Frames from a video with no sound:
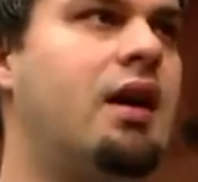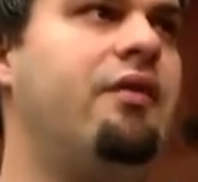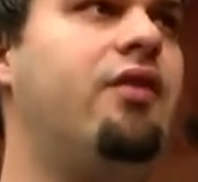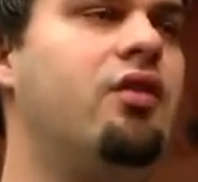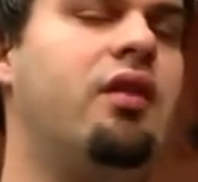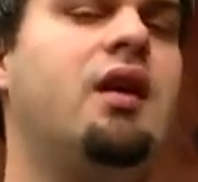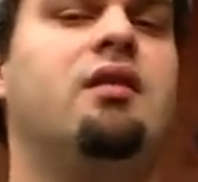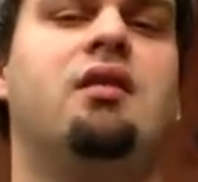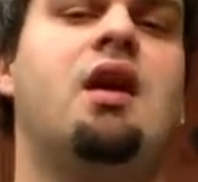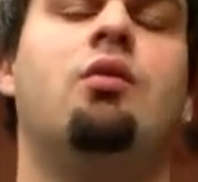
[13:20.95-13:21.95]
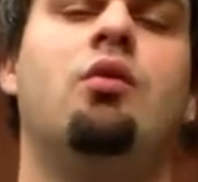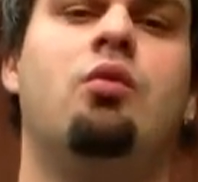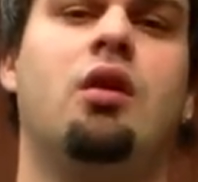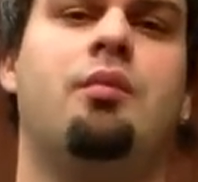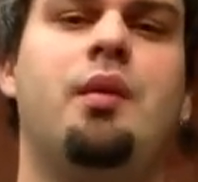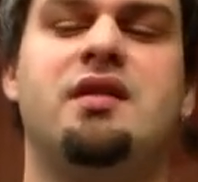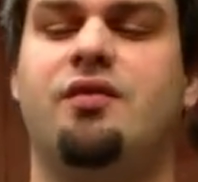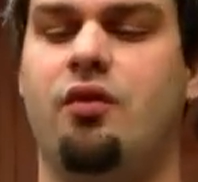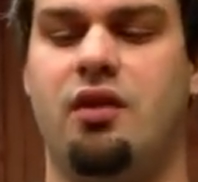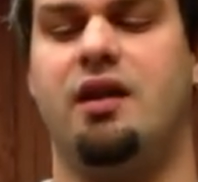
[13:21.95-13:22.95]
I feel that will work
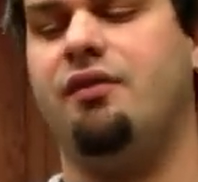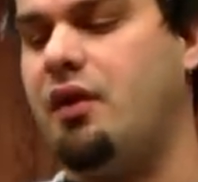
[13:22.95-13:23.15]
best for, like,